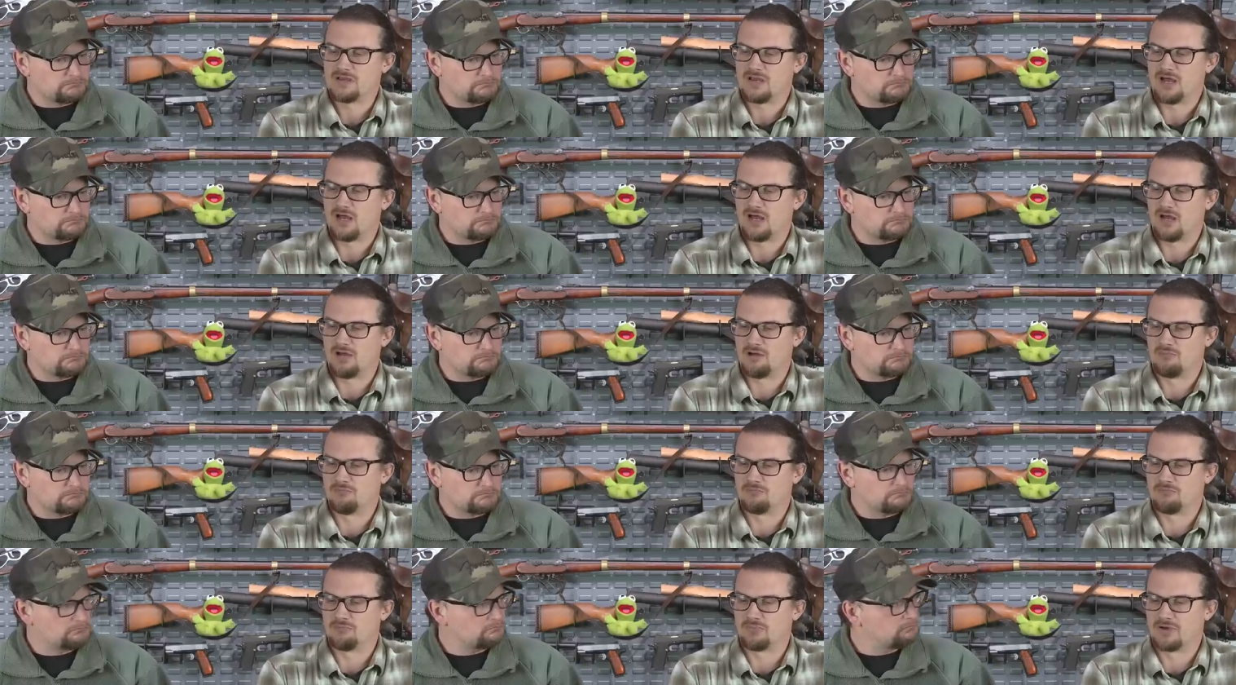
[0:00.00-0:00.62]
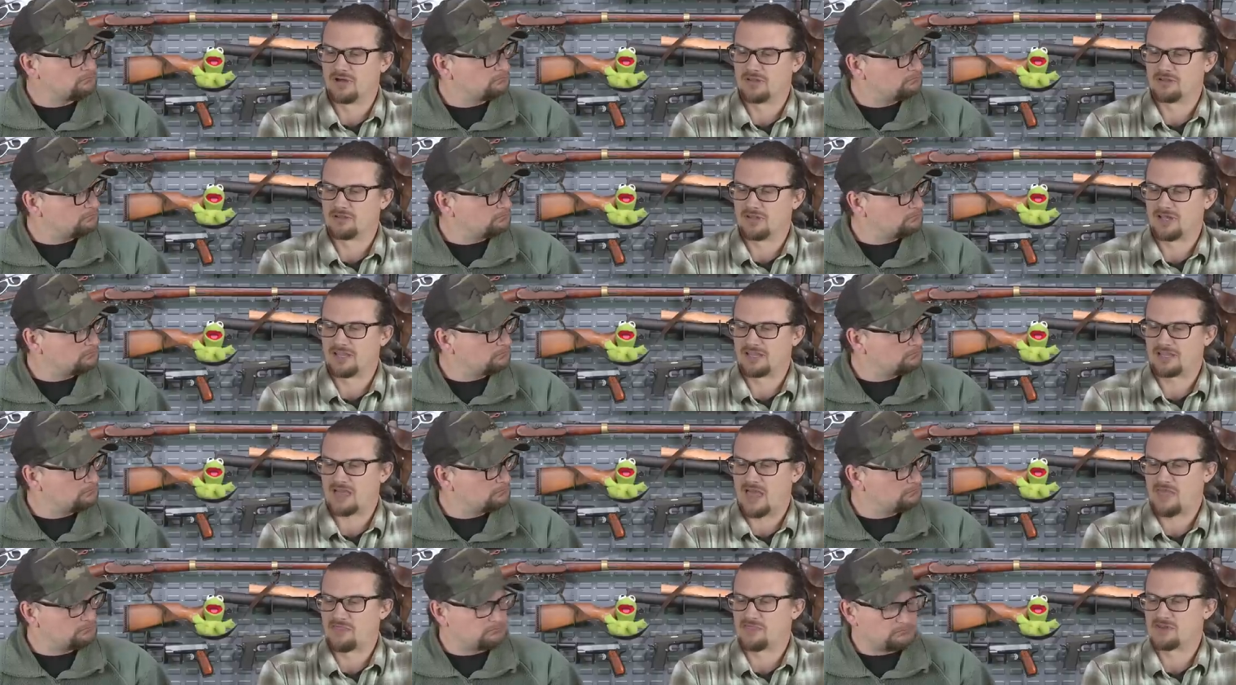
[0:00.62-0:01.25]
Speaker 1: Um, but
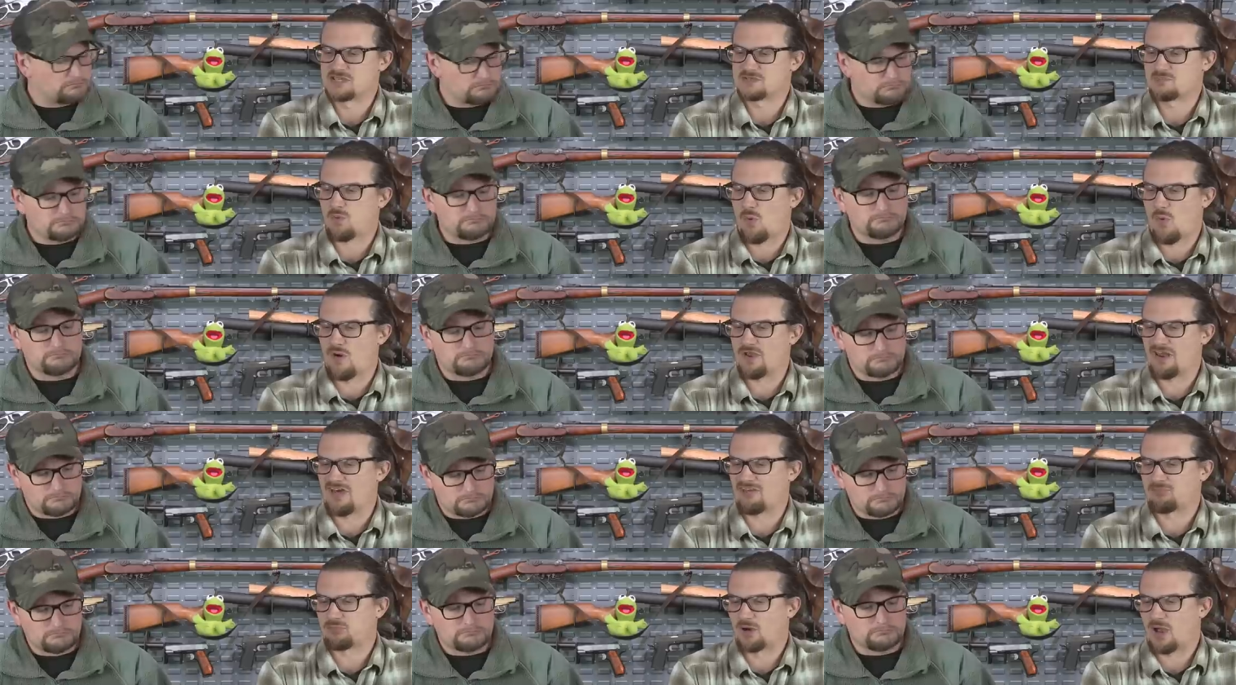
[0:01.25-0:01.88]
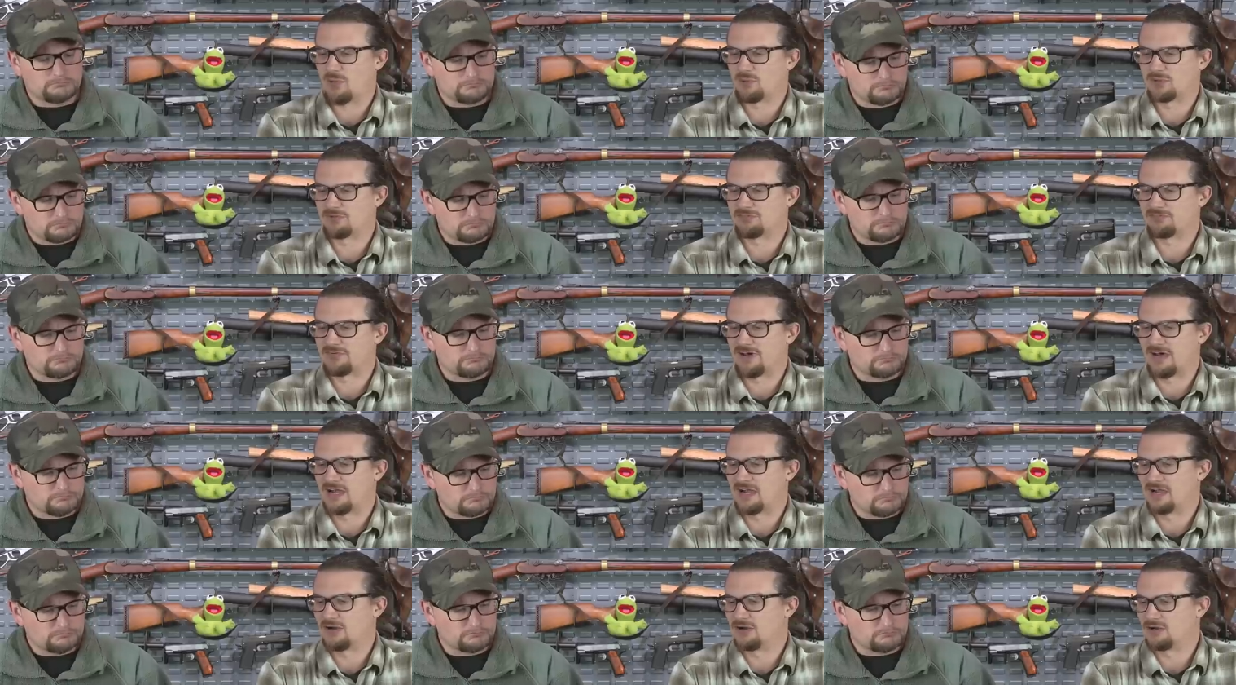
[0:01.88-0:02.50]
like at this point, I've probably
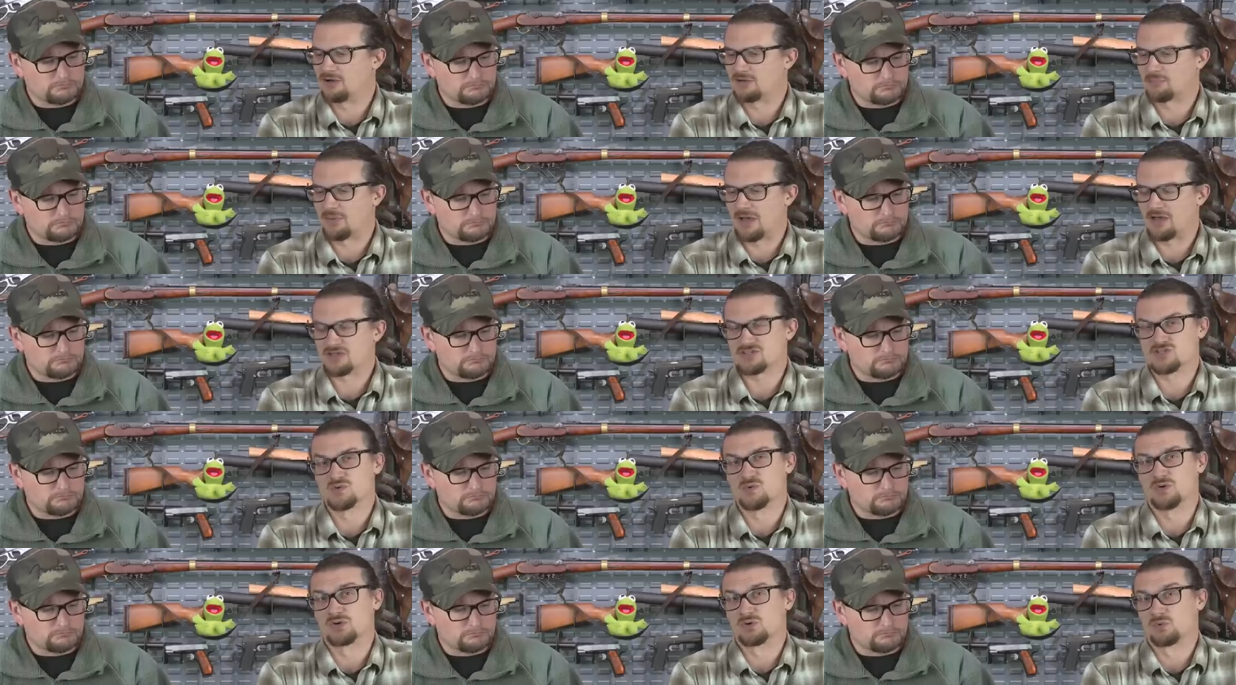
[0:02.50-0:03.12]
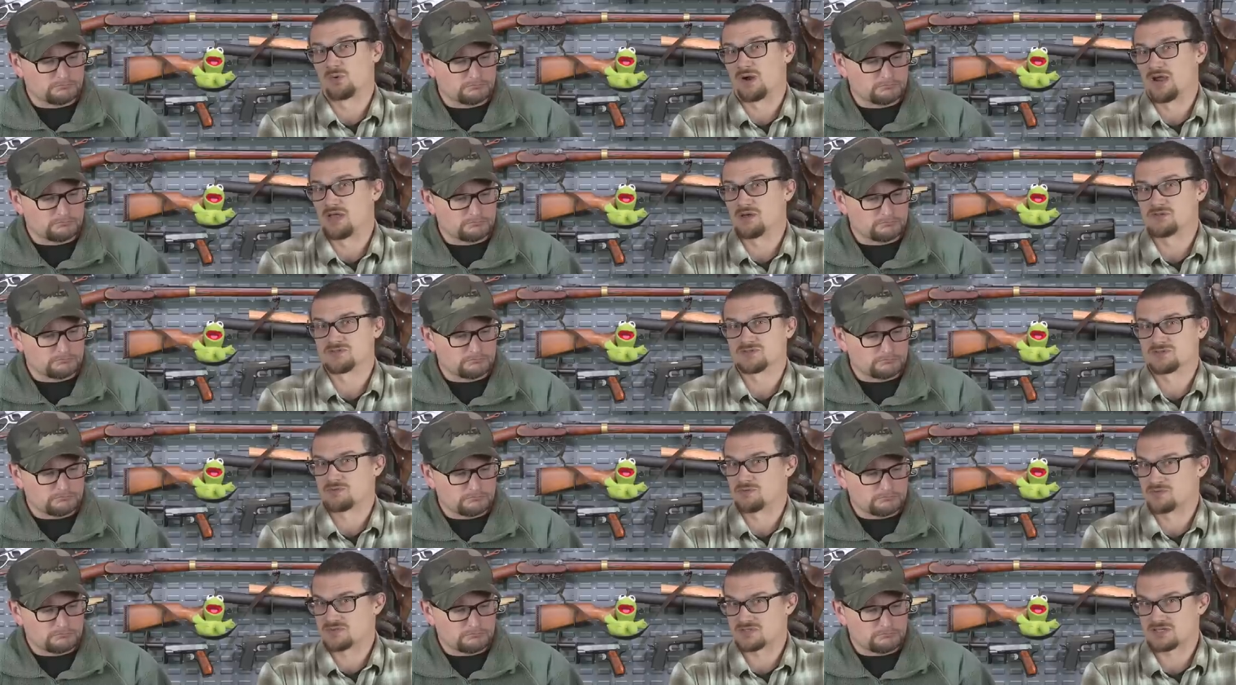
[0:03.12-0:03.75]
fired about 200
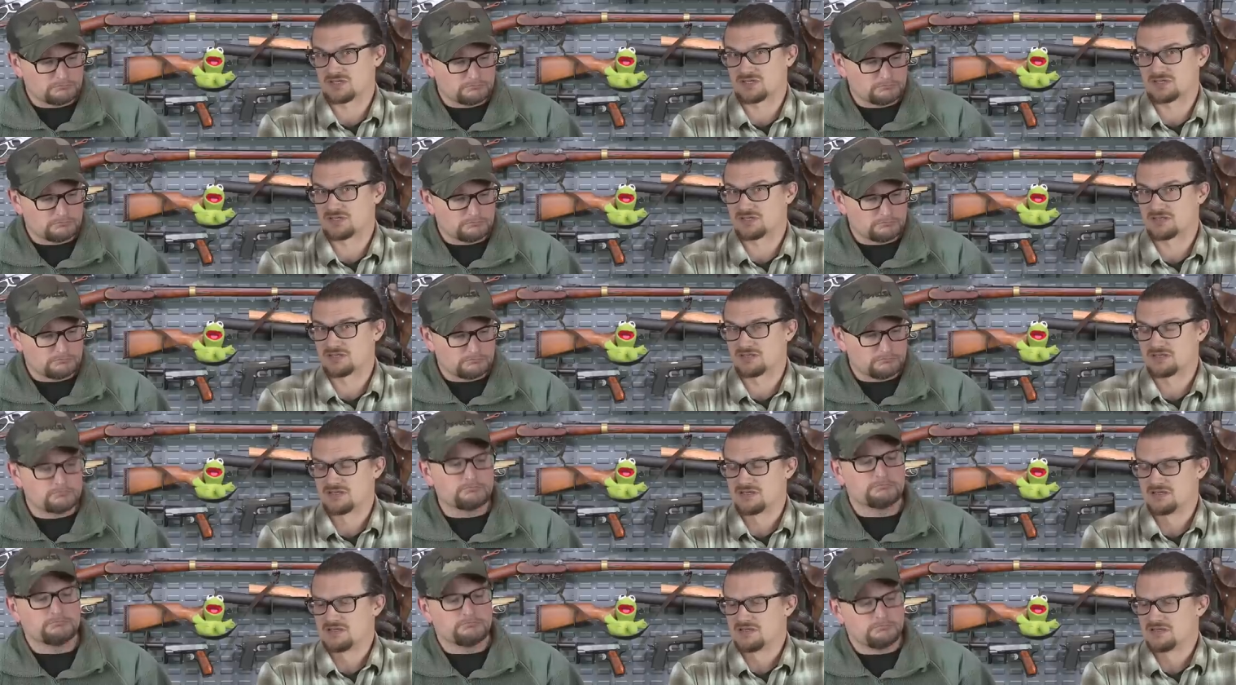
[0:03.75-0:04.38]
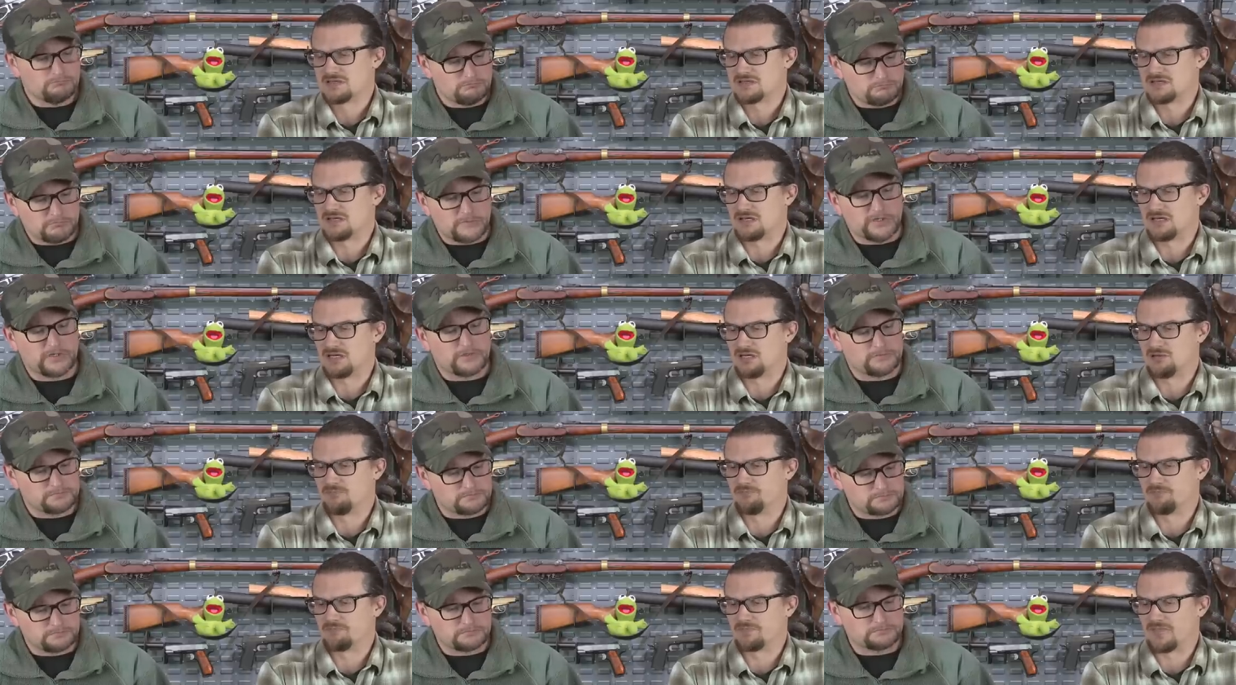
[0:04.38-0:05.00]
rounds to this gun,
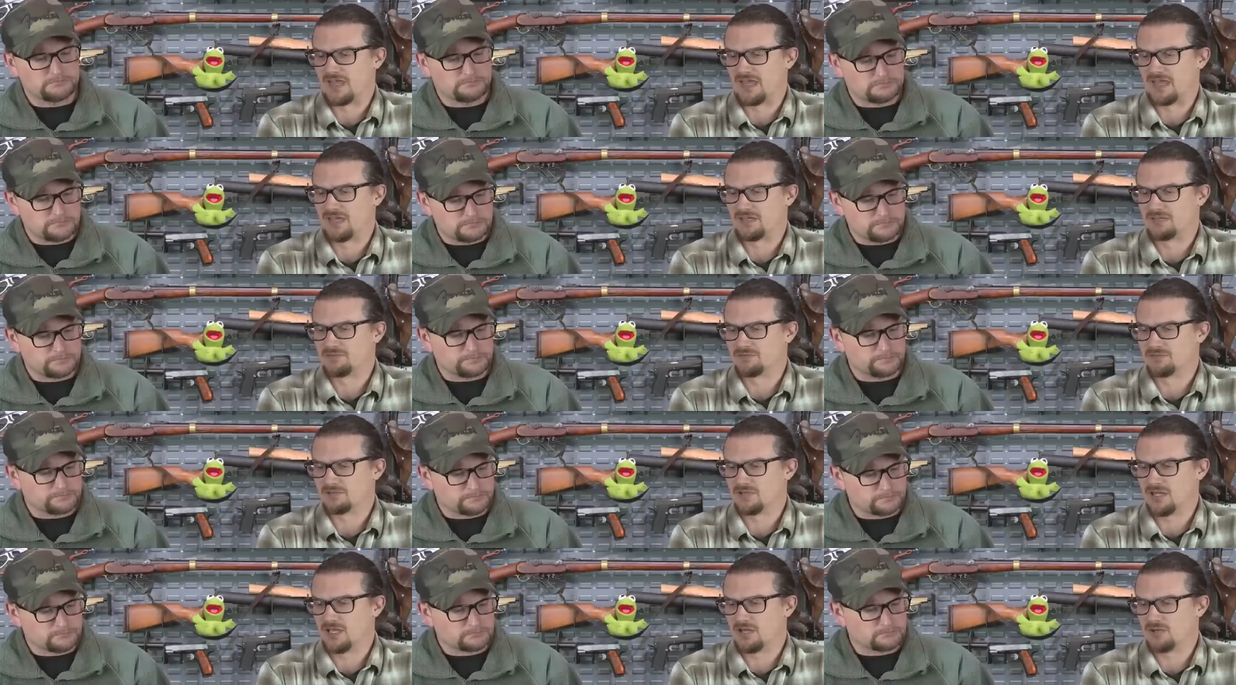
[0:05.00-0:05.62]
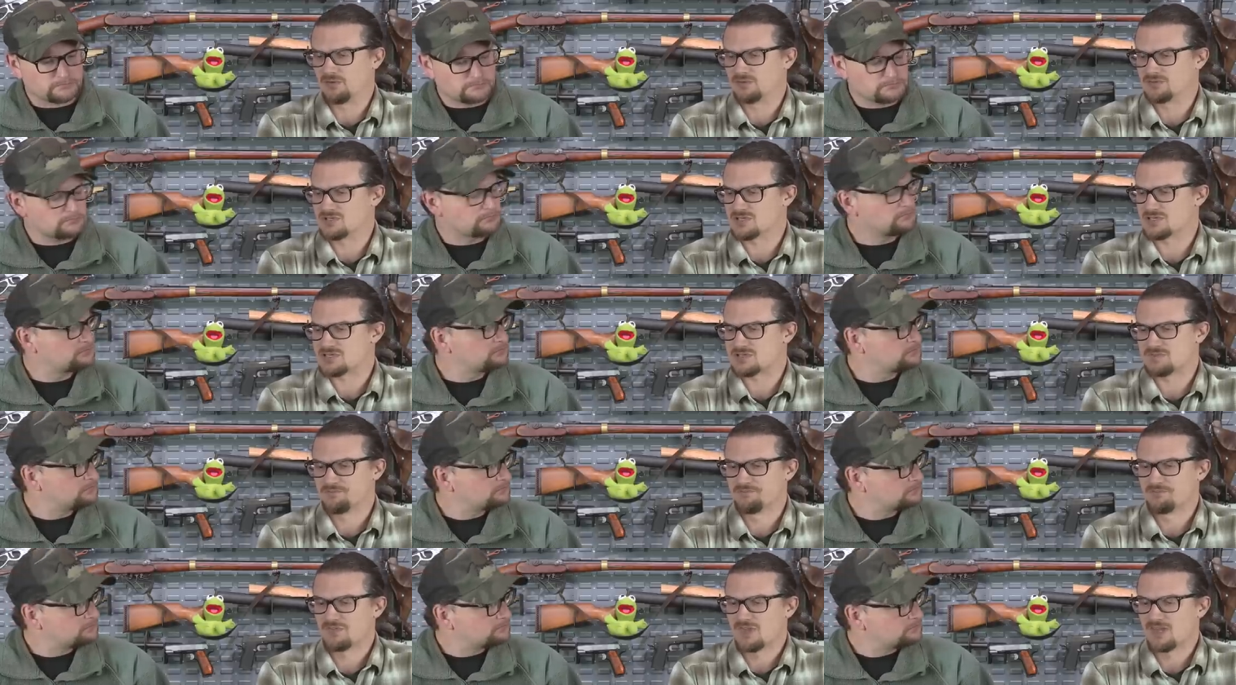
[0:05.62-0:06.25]
um, yeah. and you know
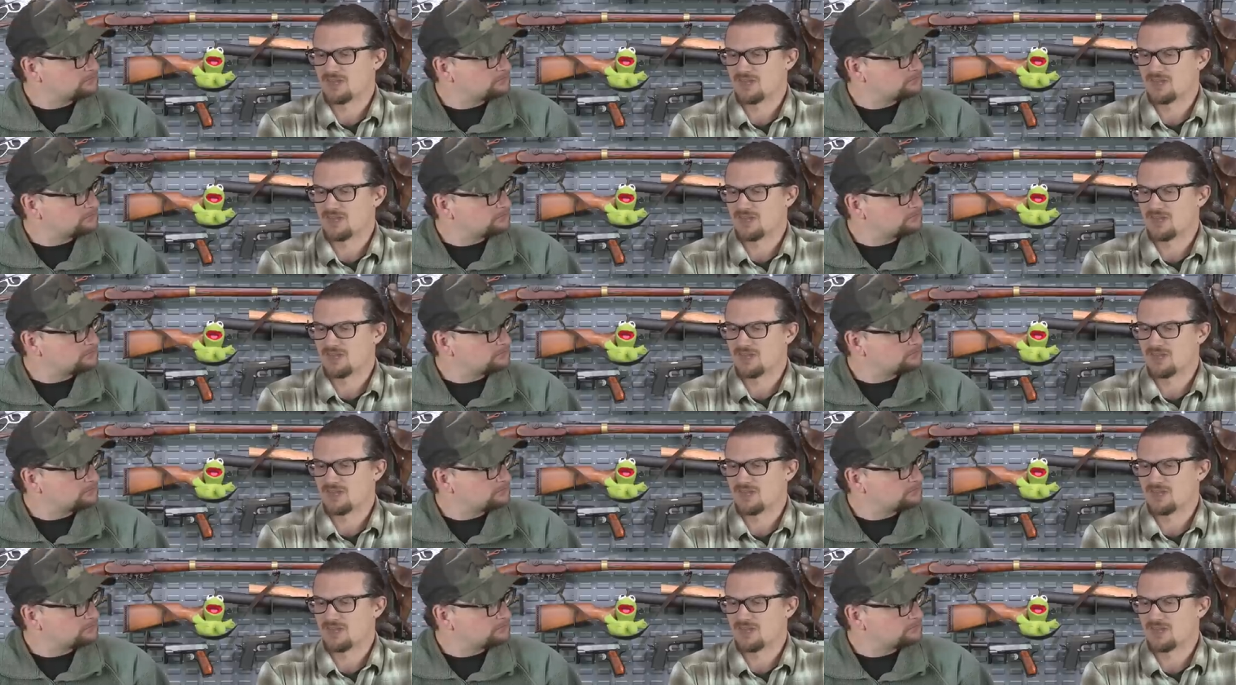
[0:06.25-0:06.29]
just